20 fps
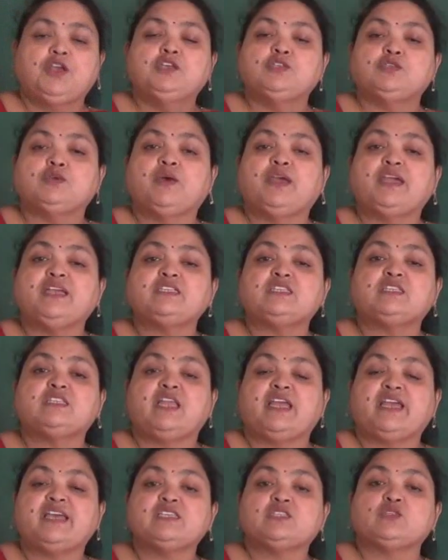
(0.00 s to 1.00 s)
So
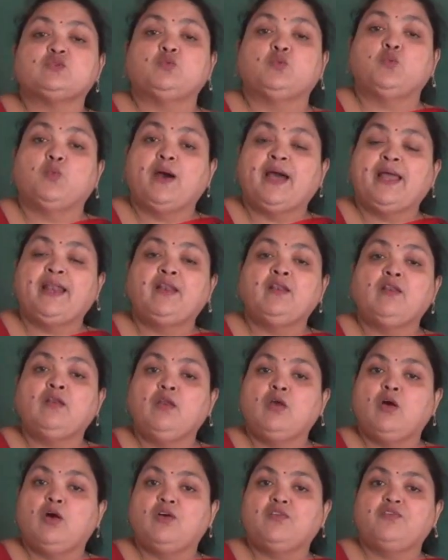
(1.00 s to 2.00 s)
it is one
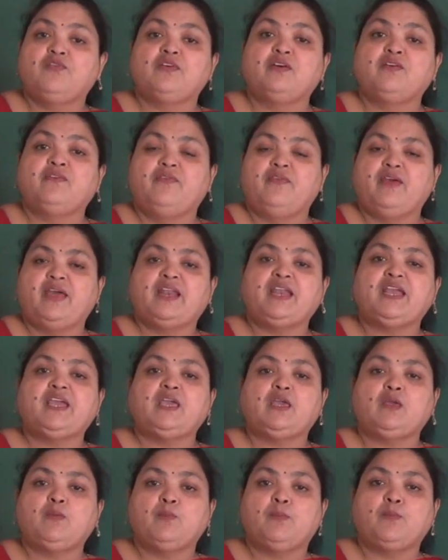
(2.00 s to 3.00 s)
of a
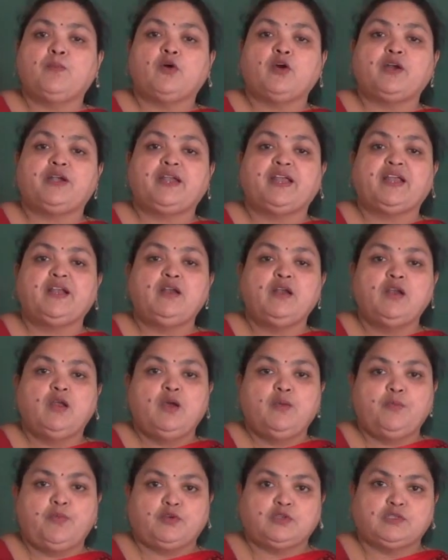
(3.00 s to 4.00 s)
very
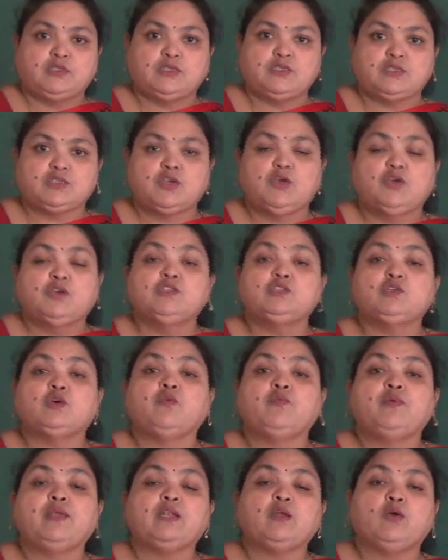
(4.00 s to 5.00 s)
important process.
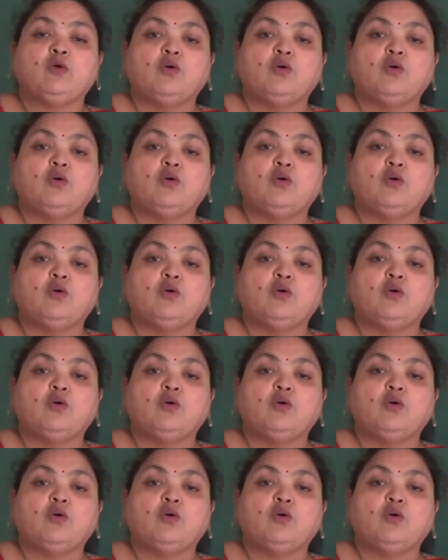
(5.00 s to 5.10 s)
So we'll